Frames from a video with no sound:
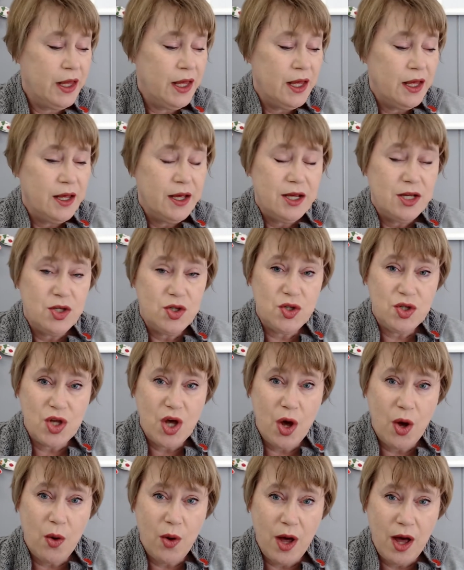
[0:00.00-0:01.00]

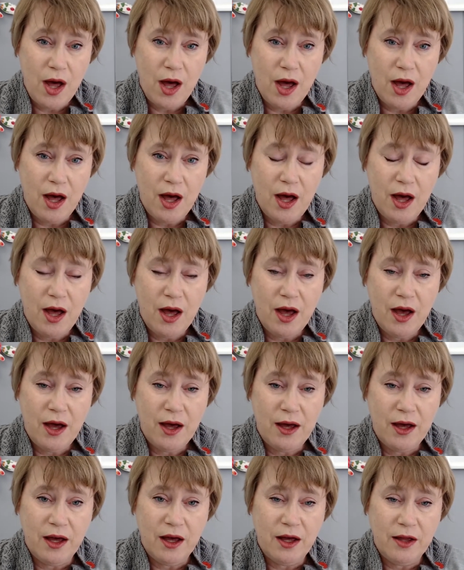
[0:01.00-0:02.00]
So
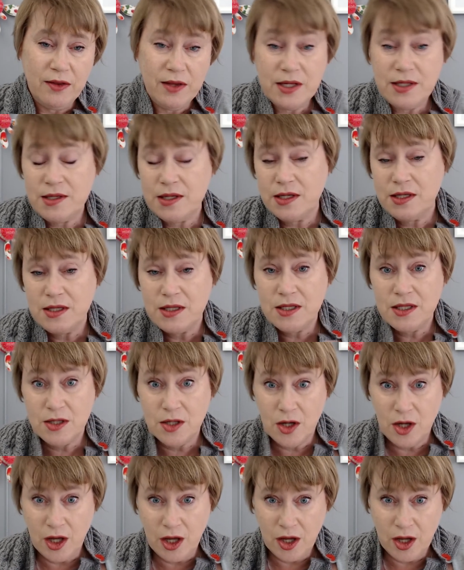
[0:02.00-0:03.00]
this is
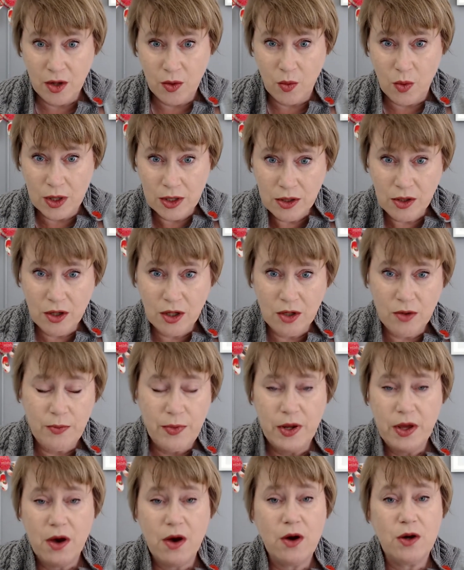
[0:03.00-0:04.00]
one color
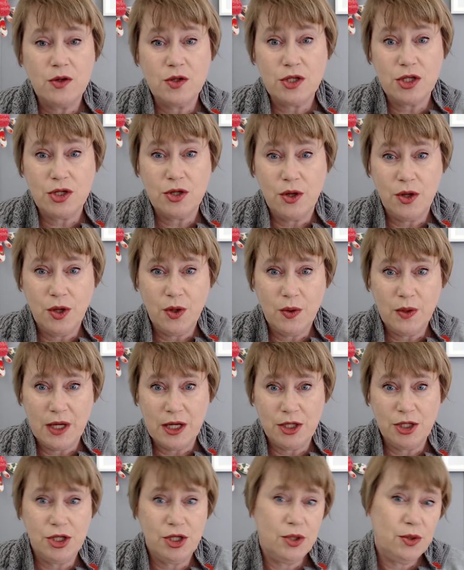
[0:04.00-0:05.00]
brioche, so you can
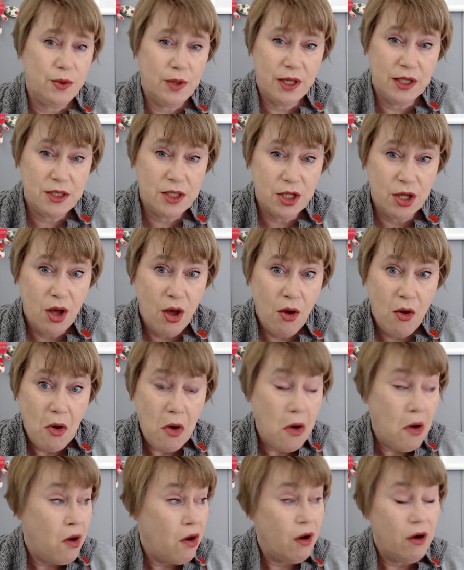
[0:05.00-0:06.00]
do it
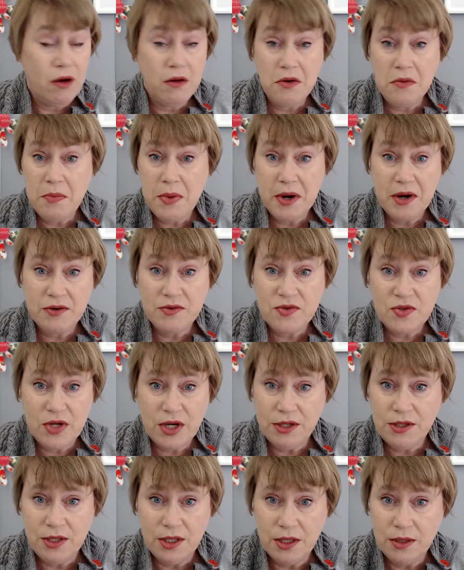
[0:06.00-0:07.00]
on a pair of
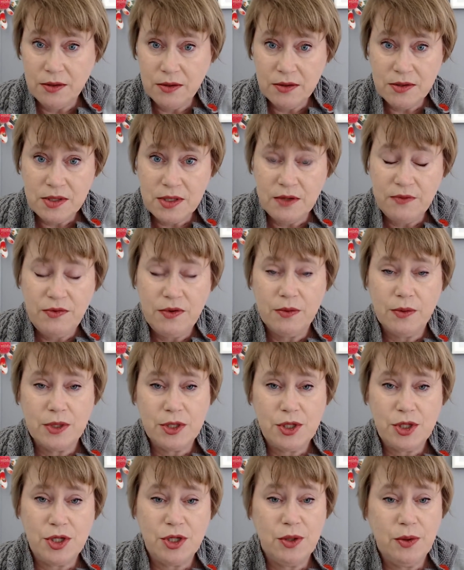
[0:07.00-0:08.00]
straight needles if you
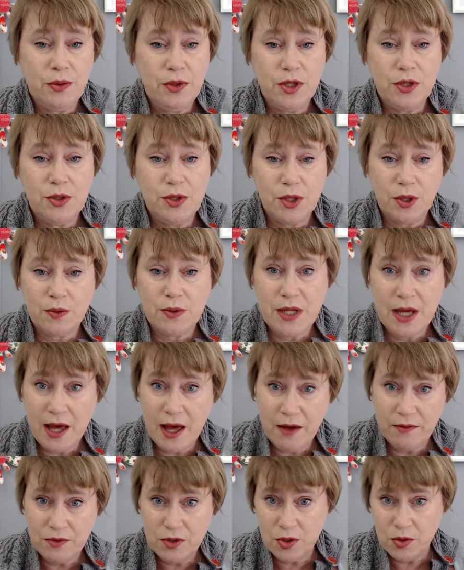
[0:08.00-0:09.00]
want to. You don't
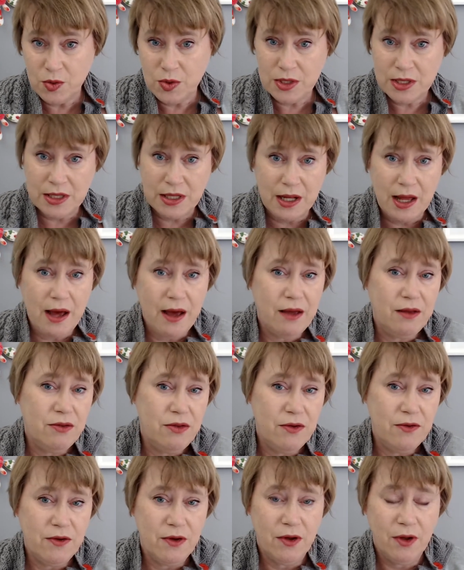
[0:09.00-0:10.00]
have to slide
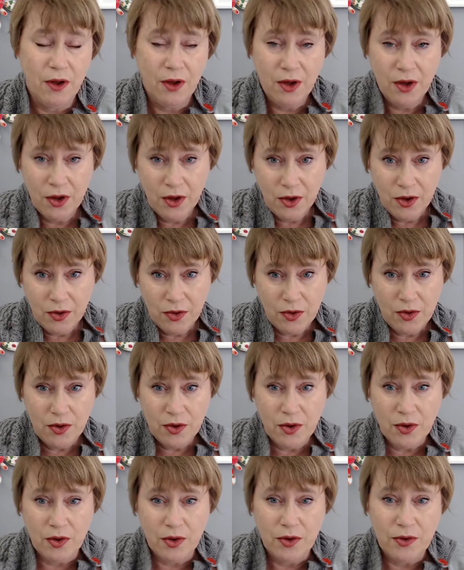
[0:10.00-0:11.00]

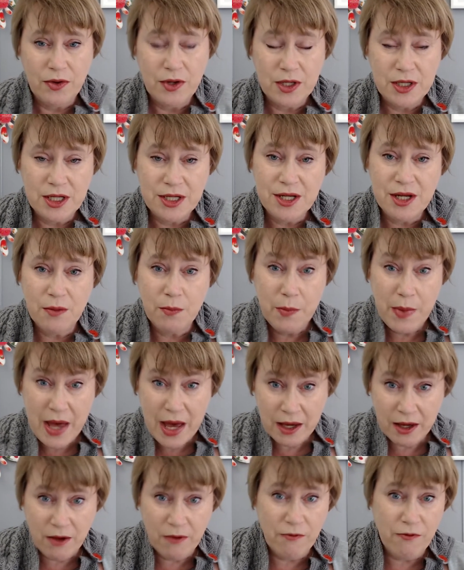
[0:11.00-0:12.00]
the knitting
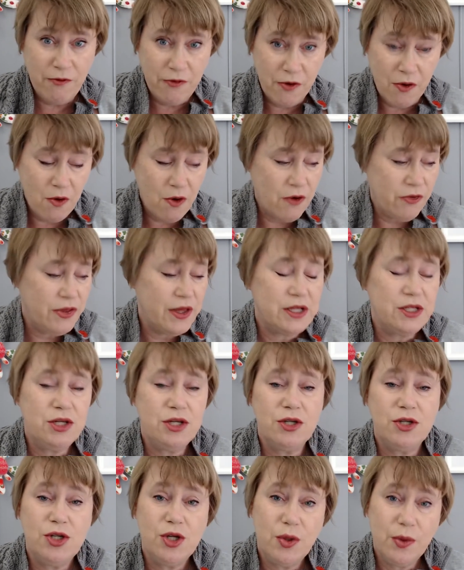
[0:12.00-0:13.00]
back and forth as you
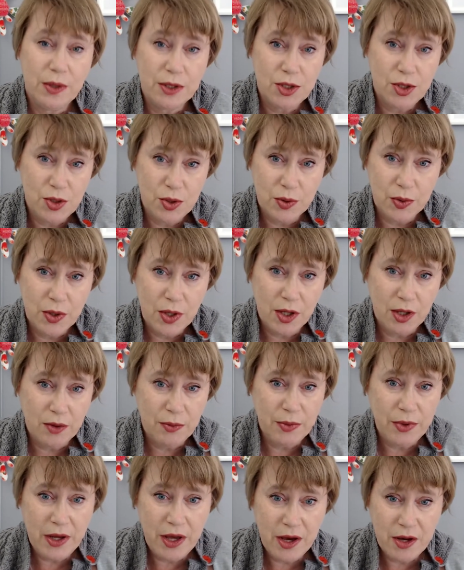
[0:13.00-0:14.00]
do in two color
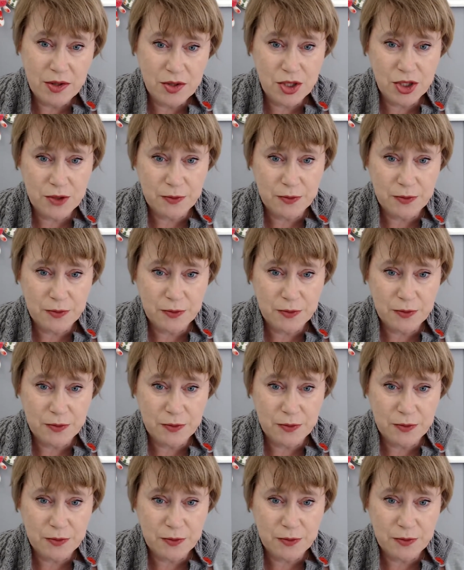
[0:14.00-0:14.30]
brioche.